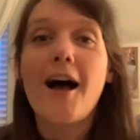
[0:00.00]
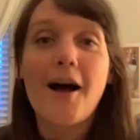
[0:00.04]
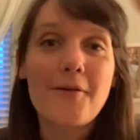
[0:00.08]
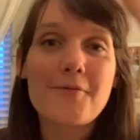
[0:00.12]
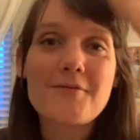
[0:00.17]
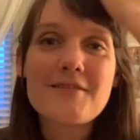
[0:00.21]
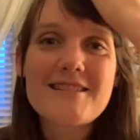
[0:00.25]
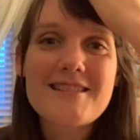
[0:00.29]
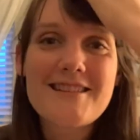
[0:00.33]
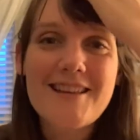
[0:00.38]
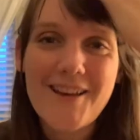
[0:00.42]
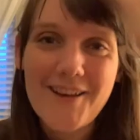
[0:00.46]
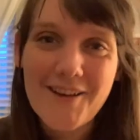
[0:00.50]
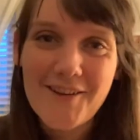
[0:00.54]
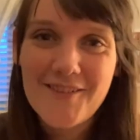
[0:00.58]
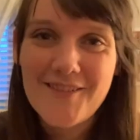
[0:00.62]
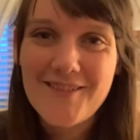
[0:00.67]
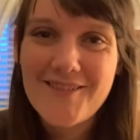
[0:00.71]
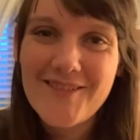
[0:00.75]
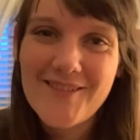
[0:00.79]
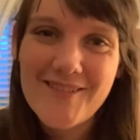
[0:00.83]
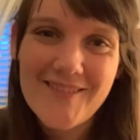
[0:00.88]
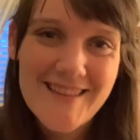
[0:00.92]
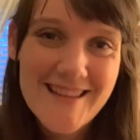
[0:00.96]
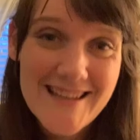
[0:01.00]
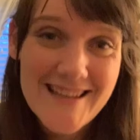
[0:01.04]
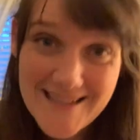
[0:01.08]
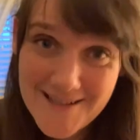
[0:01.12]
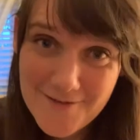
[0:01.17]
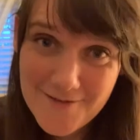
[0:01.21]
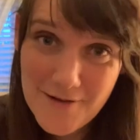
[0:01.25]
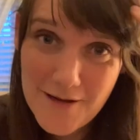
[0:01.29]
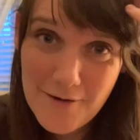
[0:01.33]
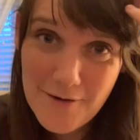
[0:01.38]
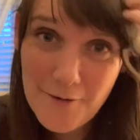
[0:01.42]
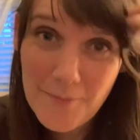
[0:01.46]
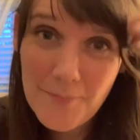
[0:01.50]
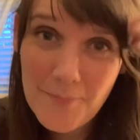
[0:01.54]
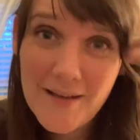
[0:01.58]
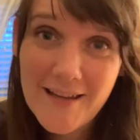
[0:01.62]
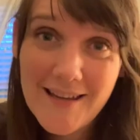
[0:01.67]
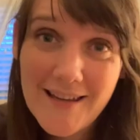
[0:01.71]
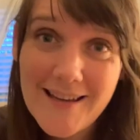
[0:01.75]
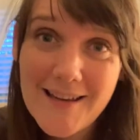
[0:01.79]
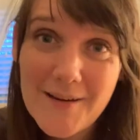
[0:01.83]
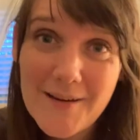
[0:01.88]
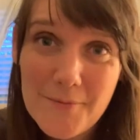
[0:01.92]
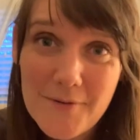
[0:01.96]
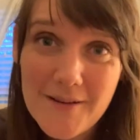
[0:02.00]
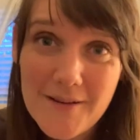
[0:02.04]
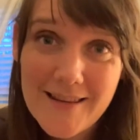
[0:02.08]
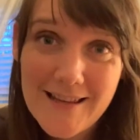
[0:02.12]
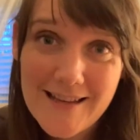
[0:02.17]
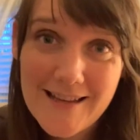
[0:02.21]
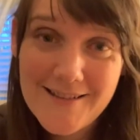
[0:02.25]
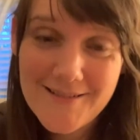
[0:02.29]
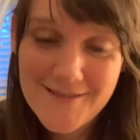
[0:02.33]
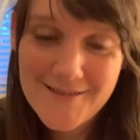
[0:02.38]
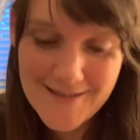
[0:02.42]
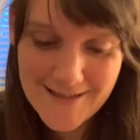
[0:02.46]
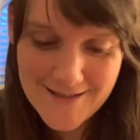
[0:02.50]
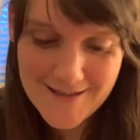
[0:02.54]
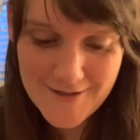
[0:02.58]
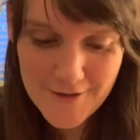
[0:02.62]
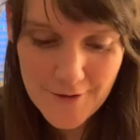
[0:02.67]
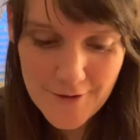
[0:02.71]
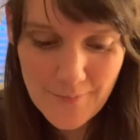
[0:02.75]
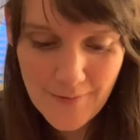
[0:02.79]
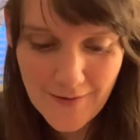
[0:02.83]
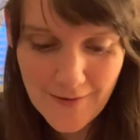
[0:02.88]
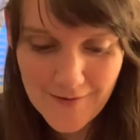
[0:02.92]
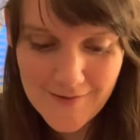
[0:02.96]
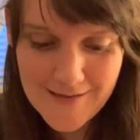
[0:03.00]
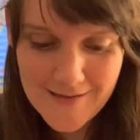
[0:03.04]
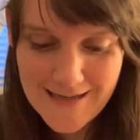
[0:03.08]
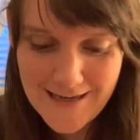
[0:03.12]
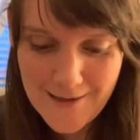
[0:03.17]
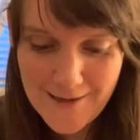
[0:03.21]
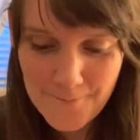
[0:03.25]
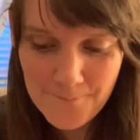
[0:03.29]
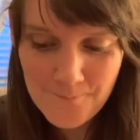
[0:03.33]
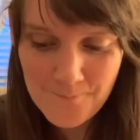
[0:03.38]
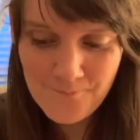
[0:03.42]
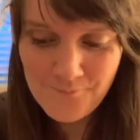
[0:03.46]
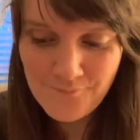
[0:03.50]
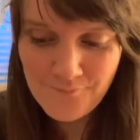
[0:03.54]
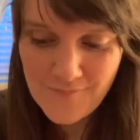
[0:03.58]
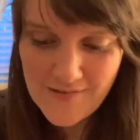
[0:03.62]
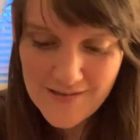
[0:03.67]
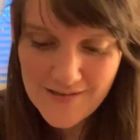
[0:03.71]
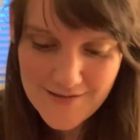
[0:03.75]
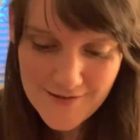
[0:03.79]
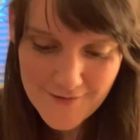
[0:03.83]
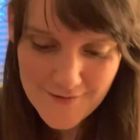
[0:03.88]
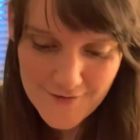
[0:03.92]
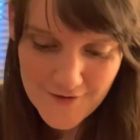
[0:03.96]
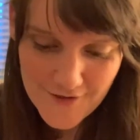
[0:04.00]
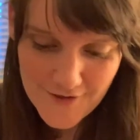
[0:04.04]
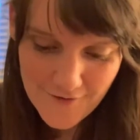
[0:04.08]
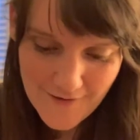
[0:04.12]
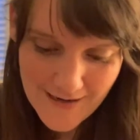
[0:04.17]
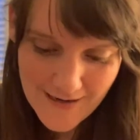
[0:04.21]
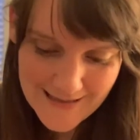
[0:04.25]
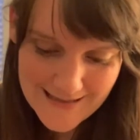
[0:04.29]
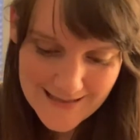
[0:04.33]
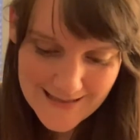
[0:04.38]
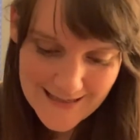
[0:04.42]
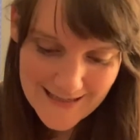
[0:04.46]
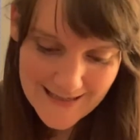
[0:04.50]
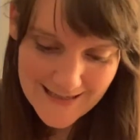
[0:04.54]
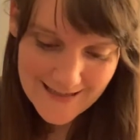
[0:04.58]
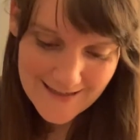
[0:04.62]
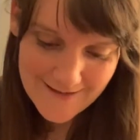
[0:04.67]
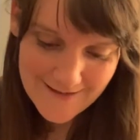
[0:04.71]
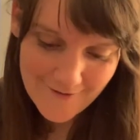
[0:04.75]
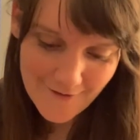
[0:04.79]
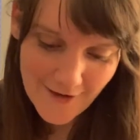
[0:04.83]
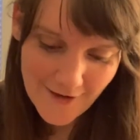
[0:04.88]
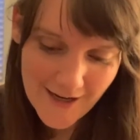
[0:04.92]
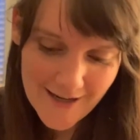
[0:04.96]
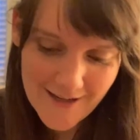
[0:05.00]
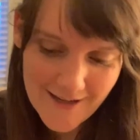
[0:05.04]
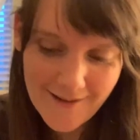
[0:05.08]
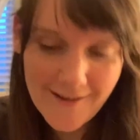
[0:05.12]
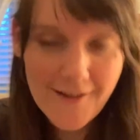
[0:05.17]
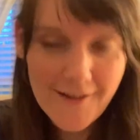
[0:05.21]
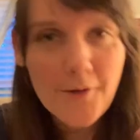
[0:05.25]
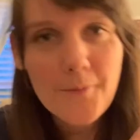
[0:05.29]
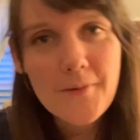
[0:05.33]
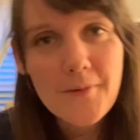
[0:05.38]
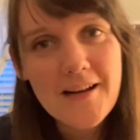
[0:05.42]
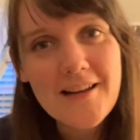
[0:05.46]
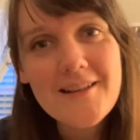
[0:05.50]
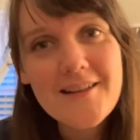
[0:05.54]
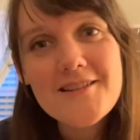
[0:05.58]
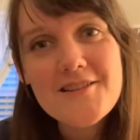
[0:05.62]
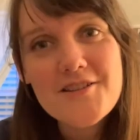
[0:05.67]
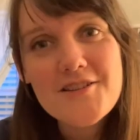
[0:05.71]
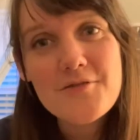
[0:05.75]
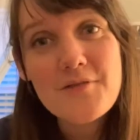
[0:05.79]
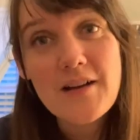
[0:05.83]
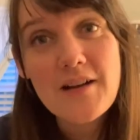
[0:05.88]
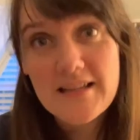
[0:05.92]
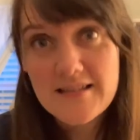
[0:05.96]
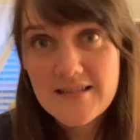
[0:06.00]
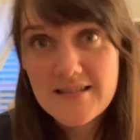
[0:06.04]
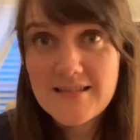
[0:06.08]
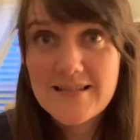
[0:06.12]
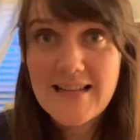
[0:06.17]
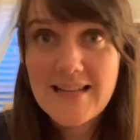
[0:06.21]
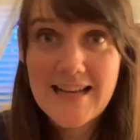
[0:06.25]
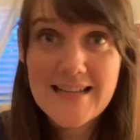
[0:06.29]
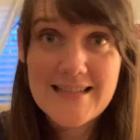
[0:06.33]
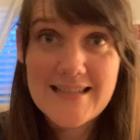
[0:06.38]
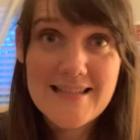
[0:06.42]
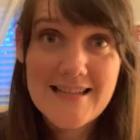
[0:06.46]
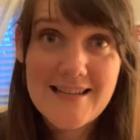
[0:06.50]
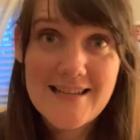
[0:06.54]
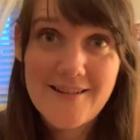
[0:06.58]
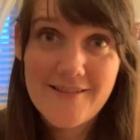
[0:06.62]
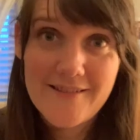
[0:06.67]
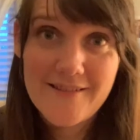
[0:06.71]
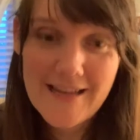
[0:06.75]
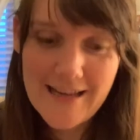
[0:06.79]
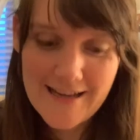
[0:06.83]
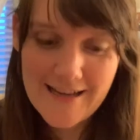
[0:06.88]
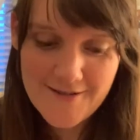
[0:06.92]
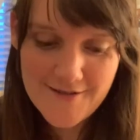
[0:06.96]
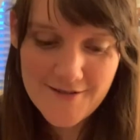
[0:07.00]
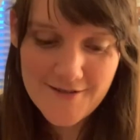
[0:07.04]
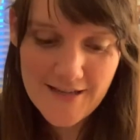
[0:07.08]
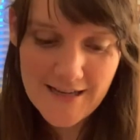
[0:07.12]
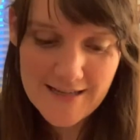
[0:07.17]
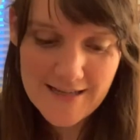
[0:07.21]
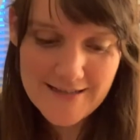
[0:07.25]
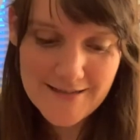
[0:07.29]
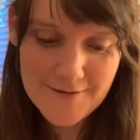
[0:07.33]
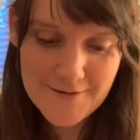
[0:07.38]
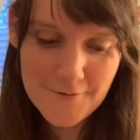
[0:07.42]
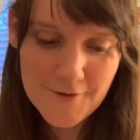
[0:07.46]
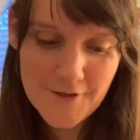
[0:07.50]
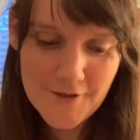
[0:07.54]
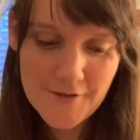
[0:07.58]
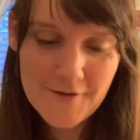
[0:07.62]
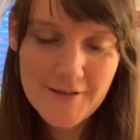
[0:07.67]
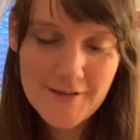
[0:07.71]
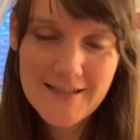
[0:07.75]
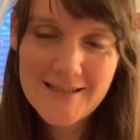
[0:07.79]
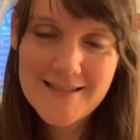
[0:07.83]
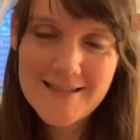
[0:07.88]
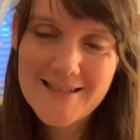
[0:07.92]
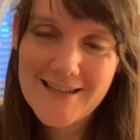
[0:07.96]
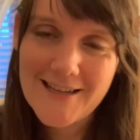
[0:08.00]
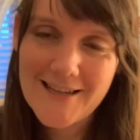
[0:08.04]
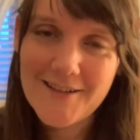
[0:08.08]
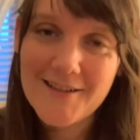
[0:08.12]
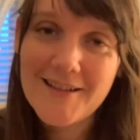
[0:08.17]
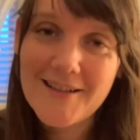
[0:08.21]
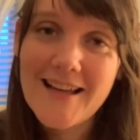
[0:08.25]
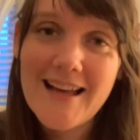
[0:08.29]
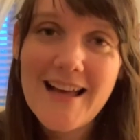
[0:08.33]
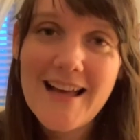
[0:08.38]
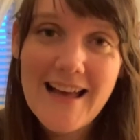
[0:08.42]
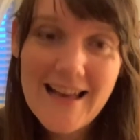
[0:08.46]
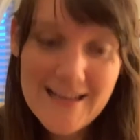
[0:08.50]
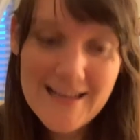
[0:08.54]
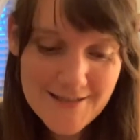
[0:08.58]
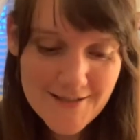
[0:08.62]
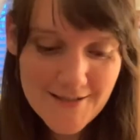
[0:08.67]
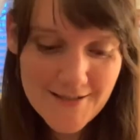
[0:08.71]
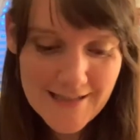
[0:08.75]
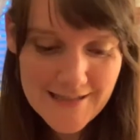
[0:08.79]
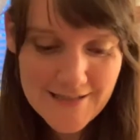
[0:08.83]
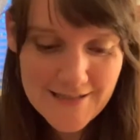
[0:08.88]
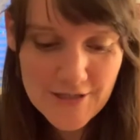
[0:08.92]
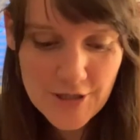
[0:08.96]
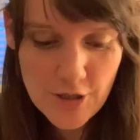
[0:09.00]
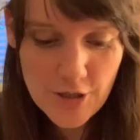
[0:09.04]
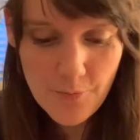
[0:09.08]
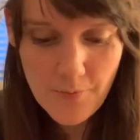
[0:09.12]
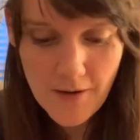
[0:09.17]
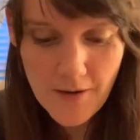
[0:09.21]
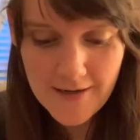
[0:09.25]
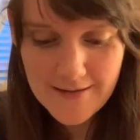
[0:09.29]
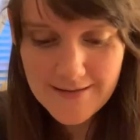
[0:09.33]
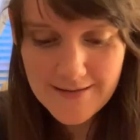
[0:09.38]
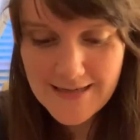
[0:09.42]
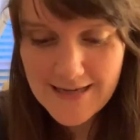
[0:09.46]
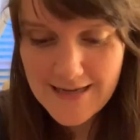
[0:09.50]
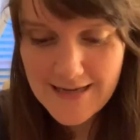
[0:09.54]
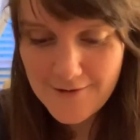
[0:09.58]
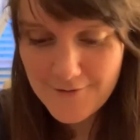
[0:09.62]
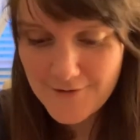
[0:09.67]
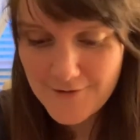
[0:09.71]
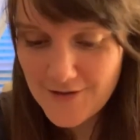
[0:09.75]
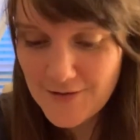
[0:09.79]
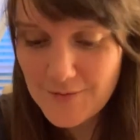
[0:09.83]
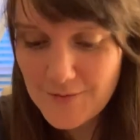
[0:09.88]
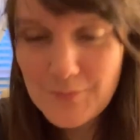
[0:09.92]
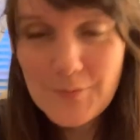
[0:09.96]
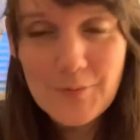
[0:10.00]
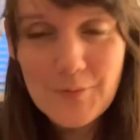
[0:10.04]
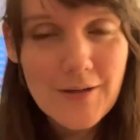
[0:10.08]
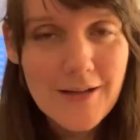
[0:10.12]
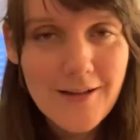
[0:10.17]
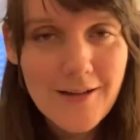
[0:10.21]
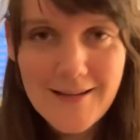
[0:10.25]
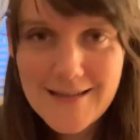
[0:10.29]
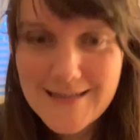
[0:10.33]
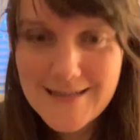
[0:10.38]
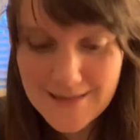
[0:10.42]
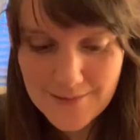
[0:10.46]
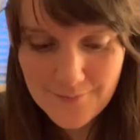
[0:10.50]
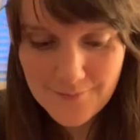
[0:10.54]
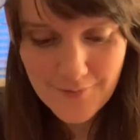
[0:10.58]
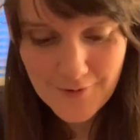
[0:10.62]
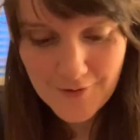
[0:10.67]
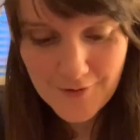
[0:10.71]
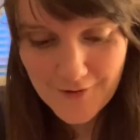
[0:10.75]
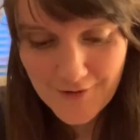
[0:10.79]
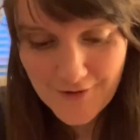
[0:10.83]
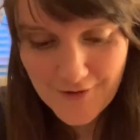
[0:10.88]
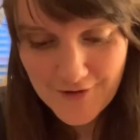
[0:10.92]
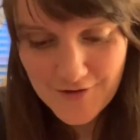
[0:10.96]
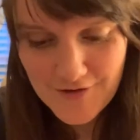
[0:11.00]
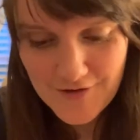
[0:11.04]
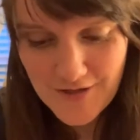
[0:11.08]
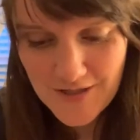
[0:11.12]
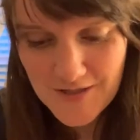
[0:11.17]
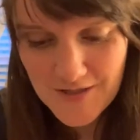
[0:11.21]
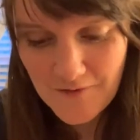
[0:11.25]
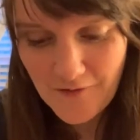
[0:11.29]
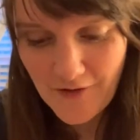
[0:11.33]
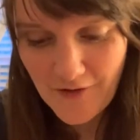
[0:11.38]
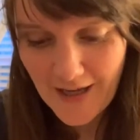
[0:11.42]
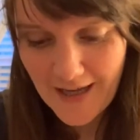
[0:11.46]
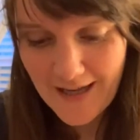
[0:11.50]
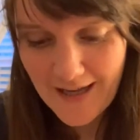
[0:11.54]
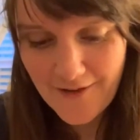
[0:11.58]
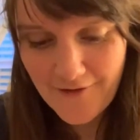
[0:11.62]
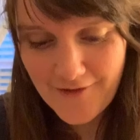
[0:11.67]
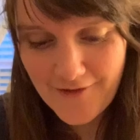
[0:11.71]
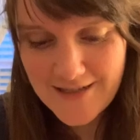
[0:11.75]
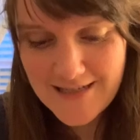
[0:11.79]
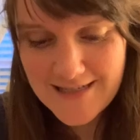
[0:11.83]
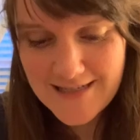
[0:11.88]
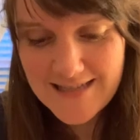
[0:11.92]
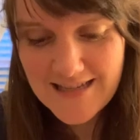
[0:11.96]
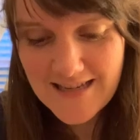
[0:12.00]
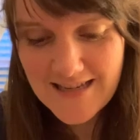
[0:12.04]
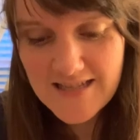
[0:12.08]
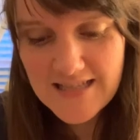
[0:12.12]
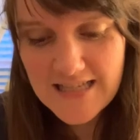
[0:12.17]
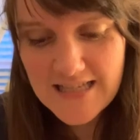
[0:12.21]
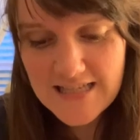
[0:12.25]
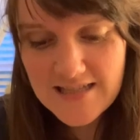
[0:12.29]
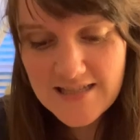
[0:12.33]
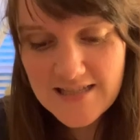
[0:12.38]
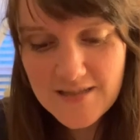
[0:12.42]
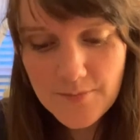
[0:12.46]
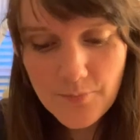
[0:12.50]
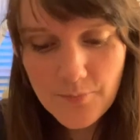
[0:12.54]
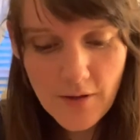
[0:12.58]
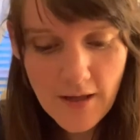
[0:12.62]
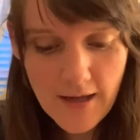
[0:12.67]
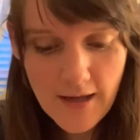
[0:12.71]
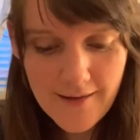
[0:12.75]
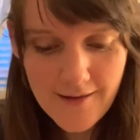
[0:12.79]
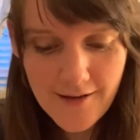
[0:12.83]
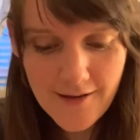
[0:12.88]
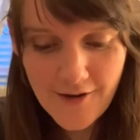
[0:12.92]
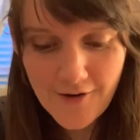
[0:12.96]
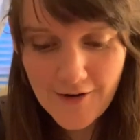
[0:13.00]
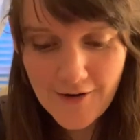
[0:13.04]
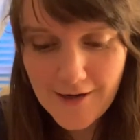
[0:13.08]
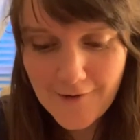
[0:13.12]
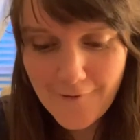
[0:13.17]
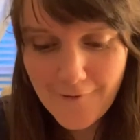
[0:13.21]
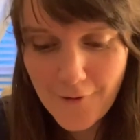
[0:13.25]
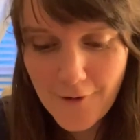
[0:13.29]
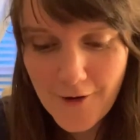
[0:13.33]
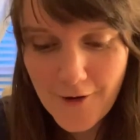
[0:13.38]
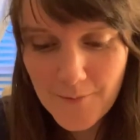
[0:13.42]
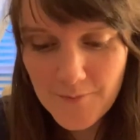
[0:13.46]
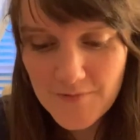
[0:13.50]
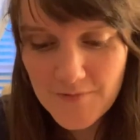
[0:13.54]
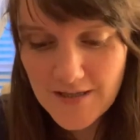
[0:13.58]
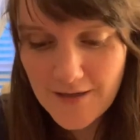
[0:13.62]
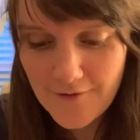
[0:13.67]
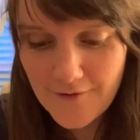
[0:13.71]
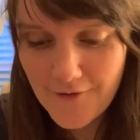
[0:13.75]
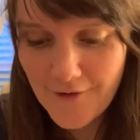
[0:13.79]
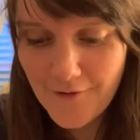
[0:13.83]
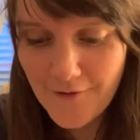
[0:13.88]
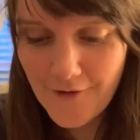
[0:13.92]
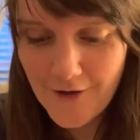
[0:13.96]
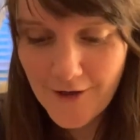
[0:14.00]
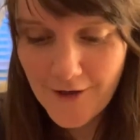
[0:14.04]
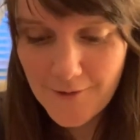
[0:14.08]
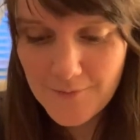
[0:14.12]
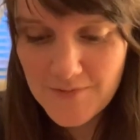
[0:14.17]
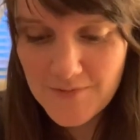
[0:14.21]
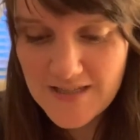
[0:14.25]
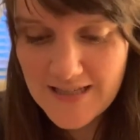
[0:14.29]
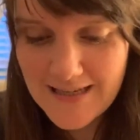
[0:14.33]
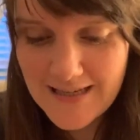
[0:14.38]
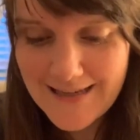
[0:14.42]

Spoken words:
So this week we're picking up with exercise 2 part D. So 218 and right a little bit onto 219 are the exercises we're doing. So exercise 2 part D, which is really simple. There's just 5, and it tells us supply the correct forms of the verbs